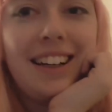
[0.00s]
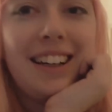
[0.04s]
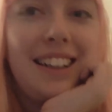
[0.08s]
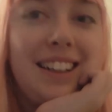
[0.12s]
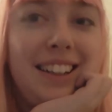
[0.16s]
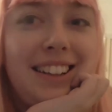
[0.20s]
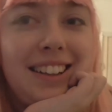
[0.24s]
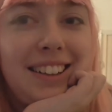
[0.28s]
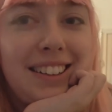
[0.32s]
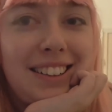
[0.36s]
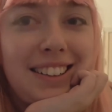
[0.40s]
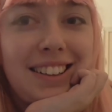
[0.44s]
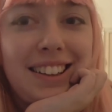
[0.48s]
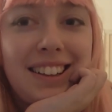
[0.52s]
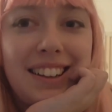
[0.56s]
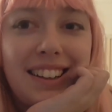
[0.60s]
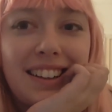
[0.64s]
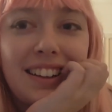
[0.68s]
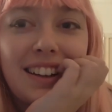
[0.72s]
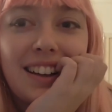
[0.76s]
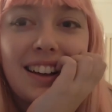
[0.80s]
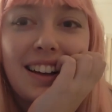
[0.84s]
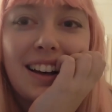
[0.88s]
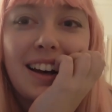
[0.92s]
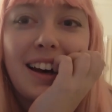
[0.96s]
and
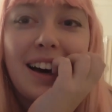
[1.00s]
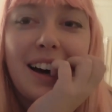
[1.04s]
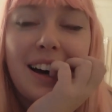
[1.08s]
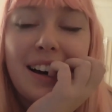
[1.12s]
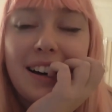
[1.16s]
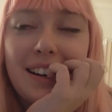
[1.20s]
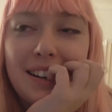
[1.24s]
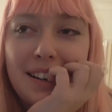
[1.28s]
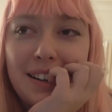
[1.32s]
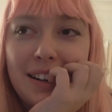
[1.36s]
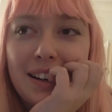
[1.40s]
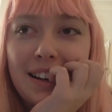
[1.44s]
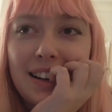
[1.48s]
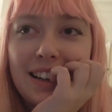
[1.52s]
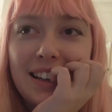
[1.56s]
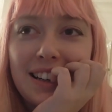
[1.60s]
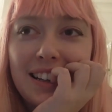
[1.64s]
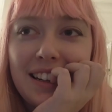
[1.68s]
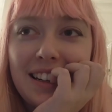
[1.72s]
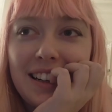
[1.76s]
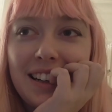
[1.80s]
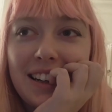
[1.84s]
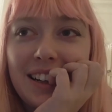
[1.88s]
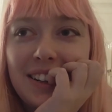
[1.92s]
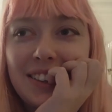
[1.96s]
I
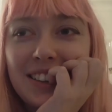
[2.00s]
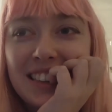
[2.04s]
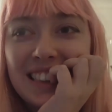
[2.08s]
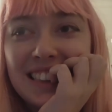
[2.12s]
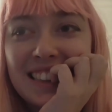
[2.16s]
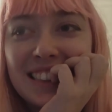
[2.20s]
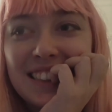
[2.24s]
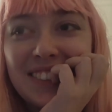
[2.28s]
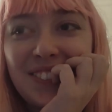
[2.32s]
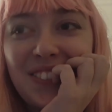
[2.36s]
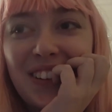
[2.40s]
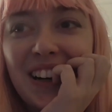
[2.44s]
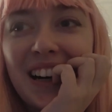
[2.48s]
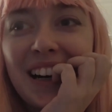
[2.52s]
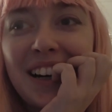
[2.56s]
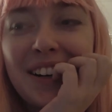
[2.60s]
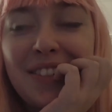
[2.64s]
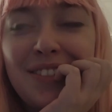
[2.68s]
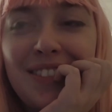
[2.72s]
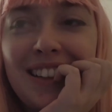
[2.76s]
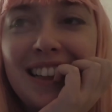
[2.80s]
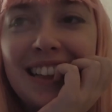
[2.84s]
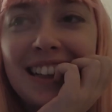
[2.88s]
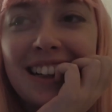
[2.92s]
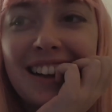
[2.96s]
don't know, it's just part
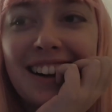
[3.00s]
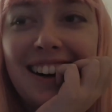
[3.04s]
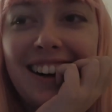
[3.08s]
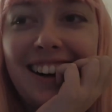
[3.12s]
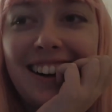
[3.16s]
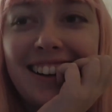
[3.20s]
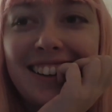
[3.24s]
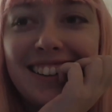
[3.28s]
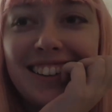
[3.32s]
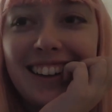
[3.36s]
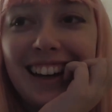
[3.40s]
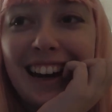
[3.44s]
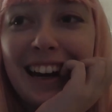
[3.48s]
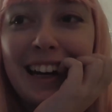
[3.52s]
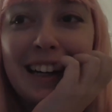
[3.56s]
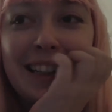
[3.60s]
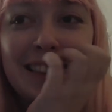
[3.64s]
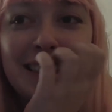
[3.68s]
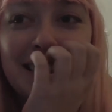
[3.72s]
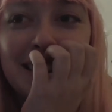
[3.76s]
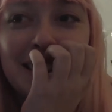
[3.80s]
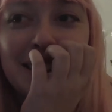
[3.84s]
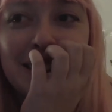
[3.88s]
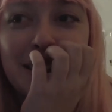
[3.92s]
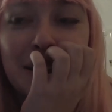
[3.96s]
of me that can't
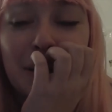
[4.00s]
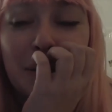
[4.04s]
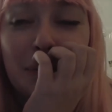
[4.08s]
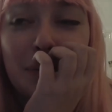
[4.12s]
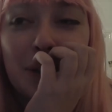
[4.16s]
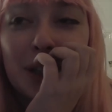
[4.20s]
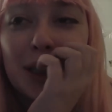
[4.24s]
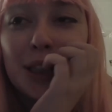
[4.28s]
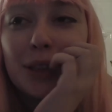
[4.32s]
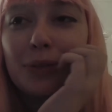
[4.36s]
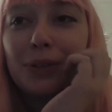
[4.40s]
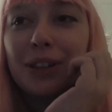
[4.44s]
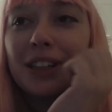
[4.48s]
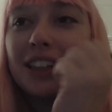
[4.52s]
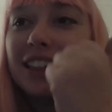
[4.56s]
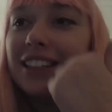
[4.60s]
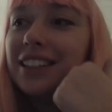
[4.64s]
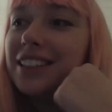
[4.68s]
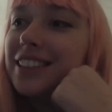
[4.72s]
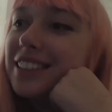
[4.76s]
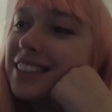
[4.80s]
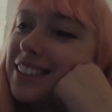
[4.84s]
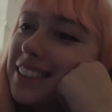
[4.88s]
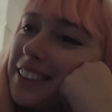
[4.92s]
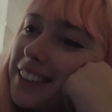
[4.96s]
hate it too much
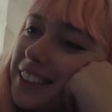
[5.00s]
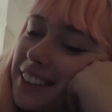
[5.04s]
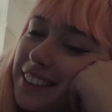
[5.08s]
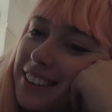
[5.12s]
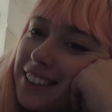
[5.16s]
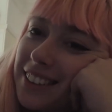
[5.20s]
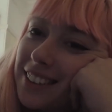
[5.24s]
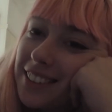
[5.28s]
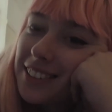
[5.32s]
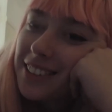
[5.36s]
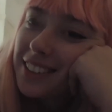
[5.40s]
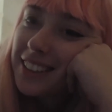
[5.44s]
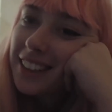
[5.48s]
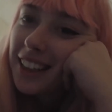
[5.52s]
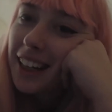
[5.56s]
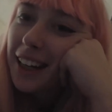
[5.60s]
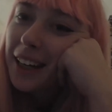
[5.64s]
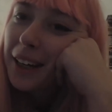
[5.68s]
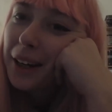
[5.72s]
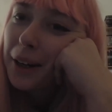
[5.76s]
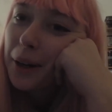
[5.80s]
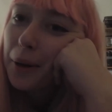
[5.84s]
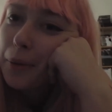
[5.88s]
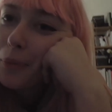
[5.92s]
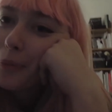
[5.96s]
because it's just
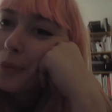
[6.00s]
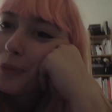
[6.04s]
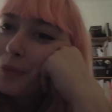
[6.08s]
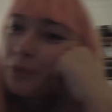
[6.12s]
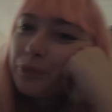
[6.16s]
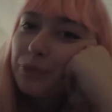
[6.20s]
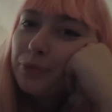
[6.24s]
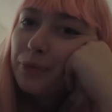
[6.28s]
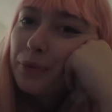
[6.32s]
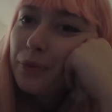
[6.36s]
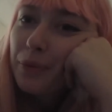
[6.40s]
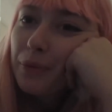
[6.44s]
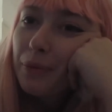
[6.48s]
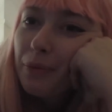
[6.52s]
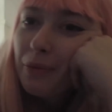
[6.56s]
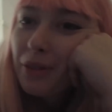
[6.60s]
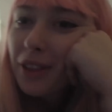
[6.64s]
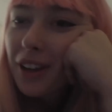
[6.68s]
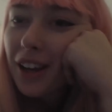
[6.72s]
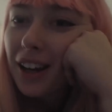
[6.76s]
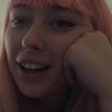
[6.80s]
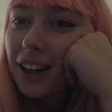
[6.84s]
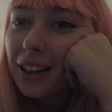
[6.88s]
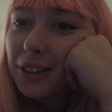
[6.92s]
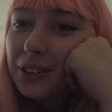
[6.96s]
like
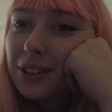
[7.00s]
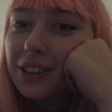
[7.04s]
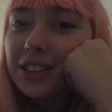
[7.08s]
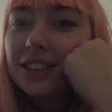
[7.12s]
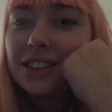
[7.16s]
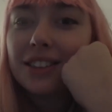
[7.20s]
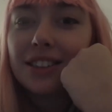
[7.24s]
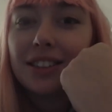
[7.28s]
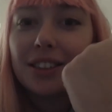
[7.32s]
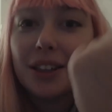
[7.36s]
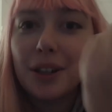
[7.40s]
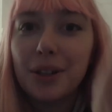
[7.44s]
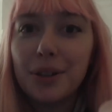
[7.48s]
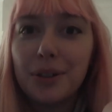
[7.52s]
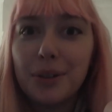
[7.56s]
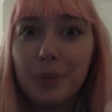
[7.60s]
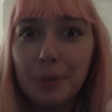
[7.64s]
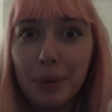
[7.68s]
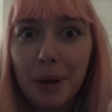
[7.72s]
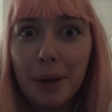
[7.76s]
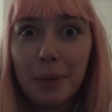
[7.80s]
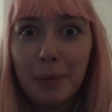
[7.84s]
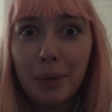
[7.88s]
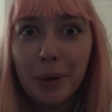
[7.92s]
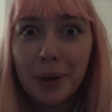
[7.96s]
it was
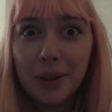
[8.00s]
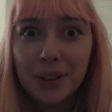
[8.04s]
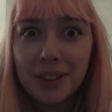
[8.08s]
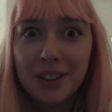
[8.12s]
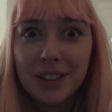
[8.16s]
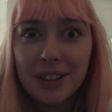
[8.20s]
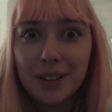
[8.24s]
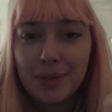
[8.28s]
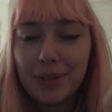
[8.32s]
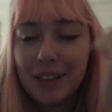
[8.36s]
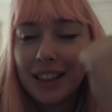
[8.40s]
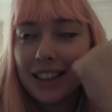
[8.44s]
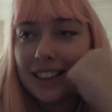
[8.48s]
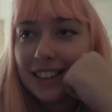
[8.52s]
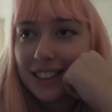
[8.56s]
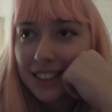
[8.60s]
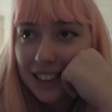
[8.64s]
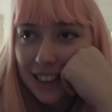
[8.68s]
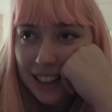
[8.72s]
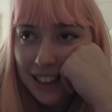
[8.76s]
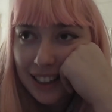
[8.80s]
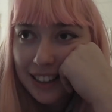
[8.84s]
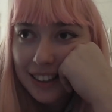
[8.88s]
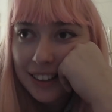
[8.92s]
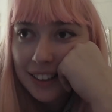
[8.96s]
so important to me as a
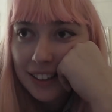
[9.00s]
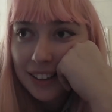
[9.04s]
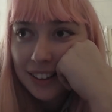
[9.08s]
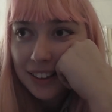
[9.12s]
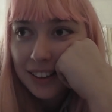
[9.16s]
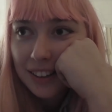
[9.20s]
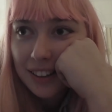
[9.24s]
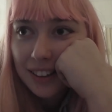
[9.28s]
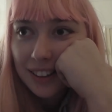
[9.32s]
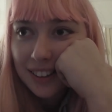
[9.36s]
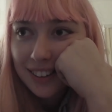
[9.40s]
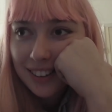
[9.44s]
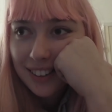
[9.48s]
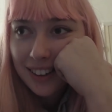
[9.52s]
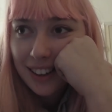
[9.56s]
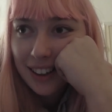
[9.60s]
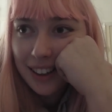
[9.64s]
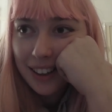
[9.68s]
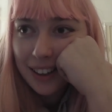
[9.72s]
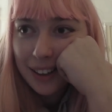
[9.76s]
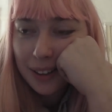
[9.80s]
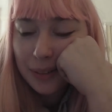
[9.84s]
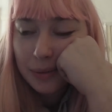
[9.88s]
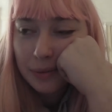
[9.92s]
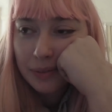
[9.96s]
kid.
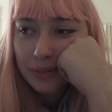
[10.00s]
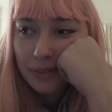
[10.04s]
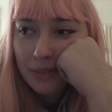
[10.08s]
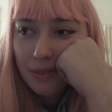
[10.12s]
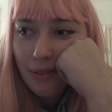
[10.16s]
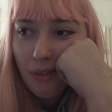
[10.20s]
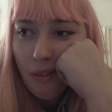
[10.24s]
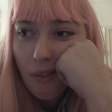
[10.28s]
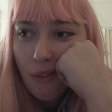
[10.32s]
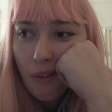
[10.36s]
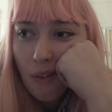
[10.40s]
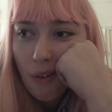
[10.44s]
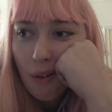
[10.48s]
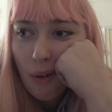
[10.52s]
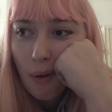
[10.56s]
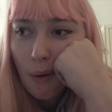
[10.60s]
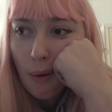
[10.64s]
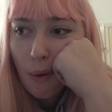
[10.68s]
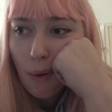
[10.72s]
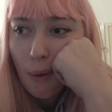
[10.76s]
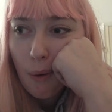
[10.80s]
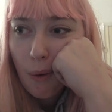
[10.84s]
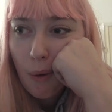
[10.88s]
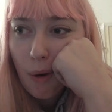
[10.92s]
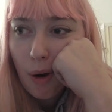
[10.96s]
Um,
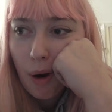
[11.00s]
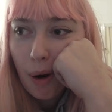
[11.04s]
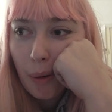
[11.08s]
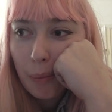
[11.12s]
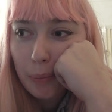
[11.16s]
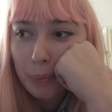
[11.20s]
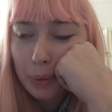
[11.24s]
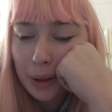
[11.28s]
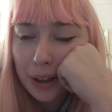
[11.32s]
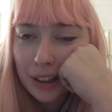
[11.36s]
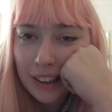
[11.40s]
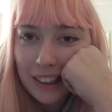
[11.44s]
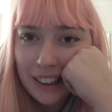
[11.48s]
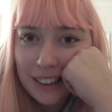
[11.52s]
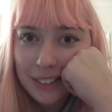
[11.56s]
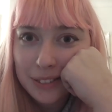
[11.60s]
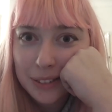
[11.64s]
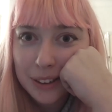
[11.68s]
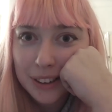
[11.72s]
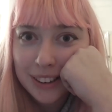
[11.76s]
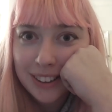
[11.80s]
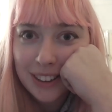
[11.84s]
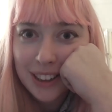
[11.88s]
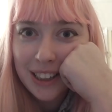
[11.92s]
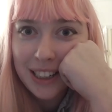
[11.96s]
but like
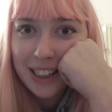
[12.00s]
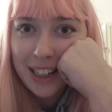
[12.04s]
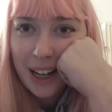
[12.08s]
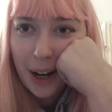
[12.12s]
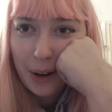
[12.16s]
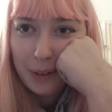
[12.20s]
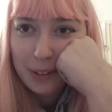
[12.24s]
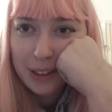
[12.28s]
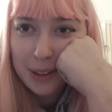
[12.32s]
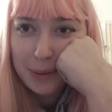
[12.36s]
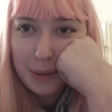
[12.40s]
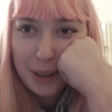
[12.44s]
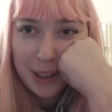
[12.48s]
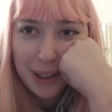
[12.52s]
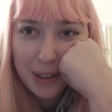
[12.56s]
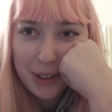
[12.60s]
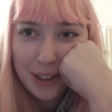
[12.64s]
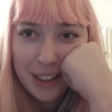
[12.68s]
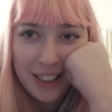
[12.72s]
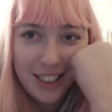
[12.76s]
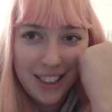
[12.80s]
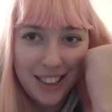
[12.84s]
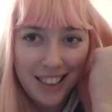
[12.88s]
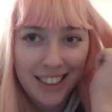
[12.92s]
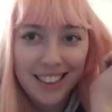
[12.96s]
watching it now it's a bit
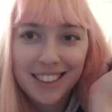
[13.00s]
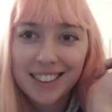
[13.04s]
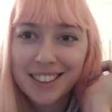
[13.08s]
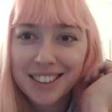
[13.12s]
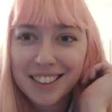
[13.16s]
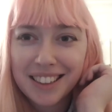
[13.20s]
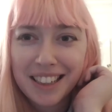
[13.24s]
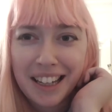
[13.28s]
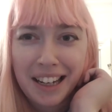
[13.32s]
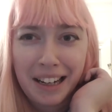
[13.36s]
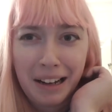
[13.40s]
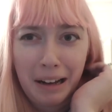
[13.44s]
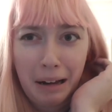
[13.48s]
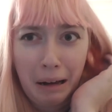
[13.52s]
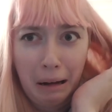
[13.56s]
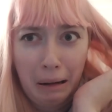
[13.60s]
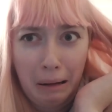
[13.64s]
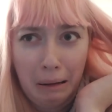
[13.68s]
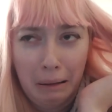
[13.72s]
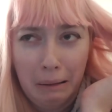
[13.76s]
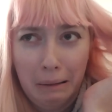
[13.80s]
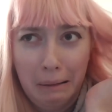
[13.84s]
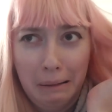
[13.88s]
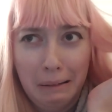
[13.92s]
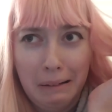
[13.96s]
cringy. It's just like,
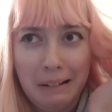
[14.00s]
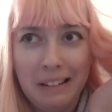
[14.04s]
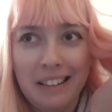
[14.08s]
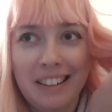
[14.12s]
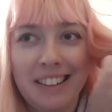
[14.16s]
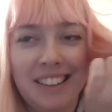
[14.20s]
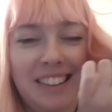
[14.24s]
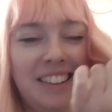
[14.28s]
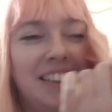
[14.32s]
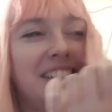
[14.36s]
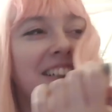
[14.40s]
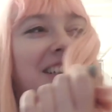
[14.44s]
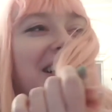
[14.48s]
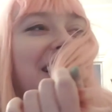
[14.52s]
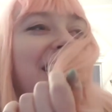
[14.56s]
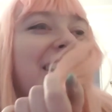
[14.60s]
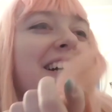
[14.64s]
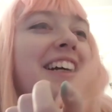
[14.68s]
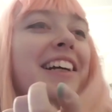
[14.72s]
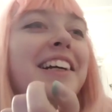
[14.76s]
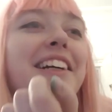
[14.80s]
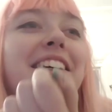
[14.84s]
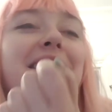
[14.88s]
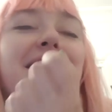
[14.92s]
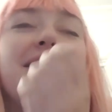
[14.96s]
oh
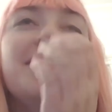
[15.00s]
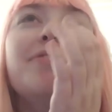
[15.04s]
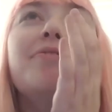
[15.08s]
like